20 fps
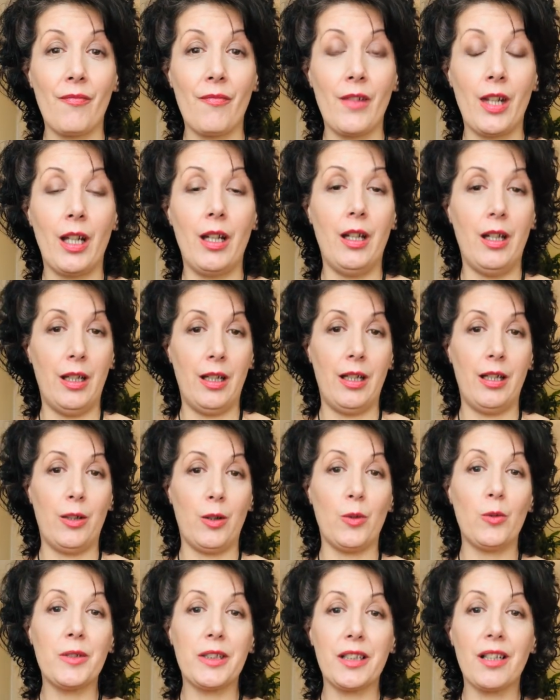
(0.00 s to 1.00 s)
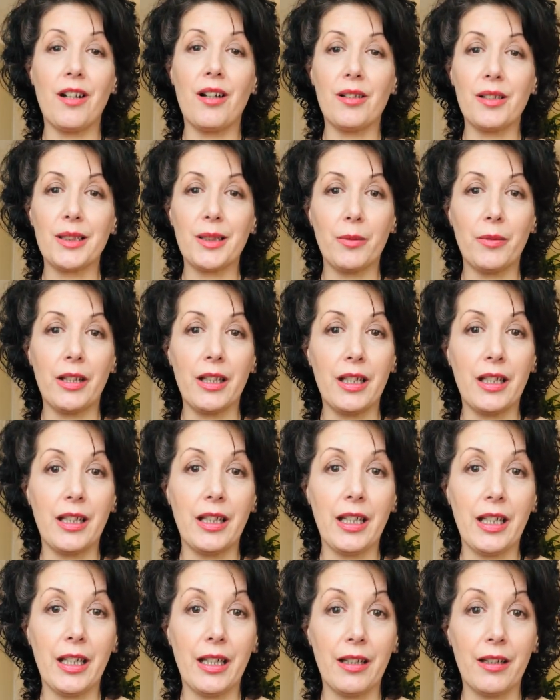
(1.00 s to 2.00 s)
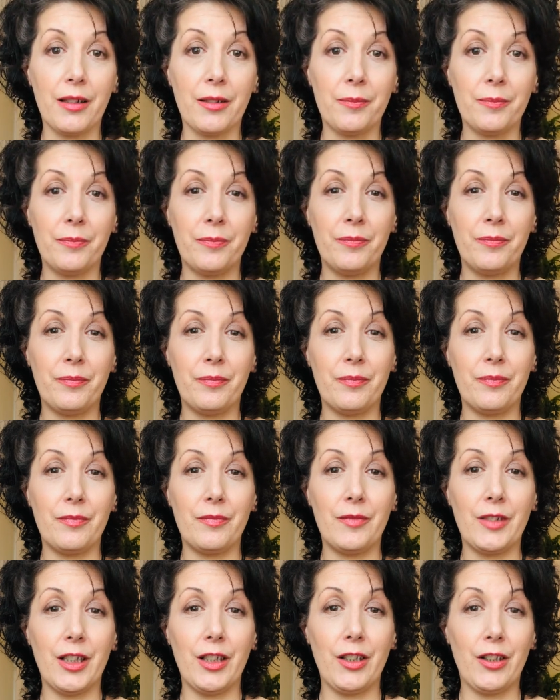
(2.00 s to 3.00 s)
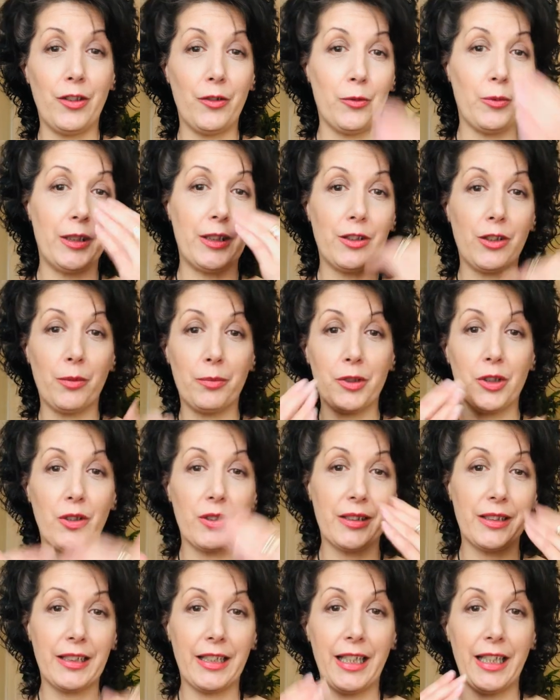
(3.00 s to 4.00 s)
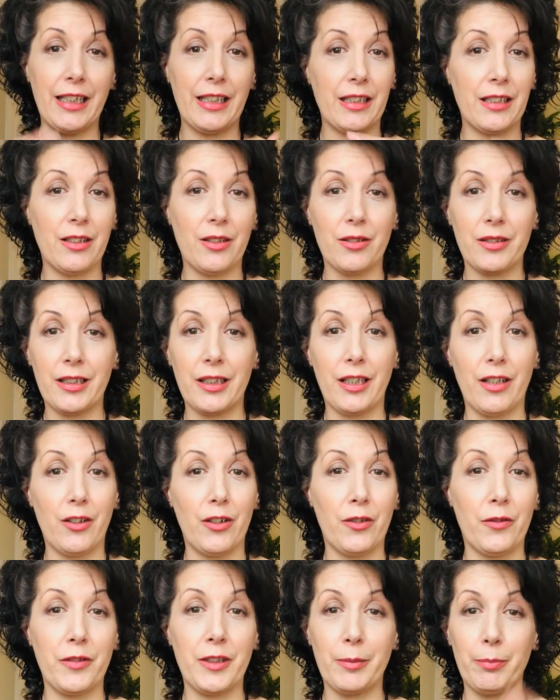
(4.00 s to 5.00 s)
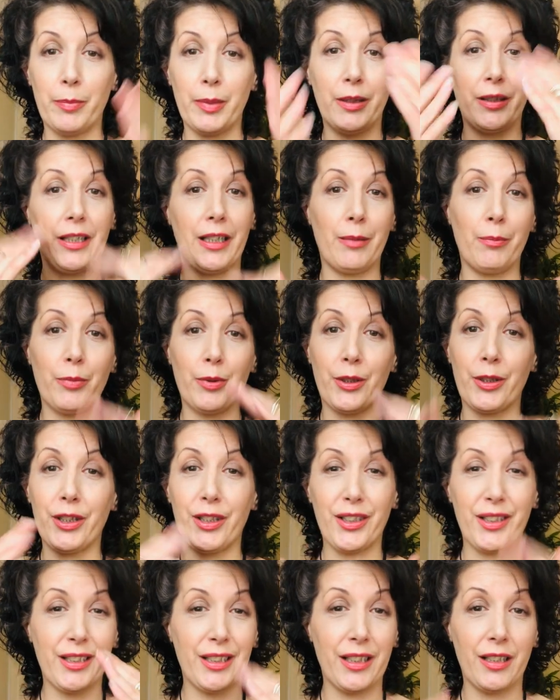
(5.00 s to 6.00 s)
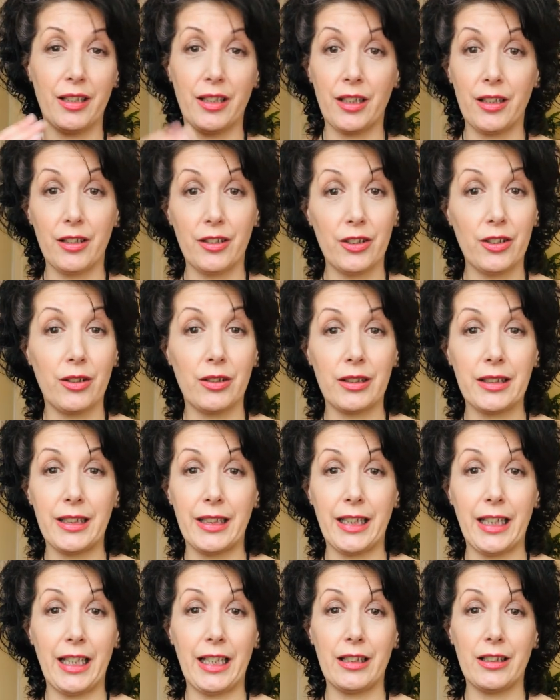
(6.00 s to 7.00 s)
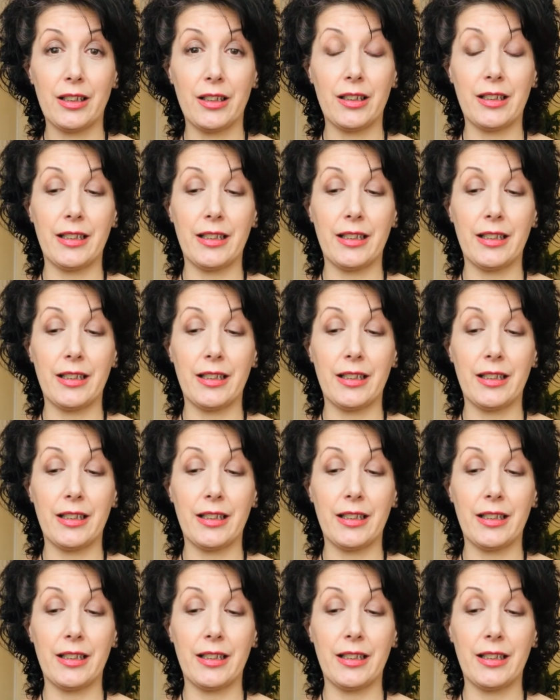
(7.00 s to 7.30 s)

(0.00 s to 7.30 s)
It all starts within here. You know, if we stop toxicating ourselves and buying products that are going to toxicate us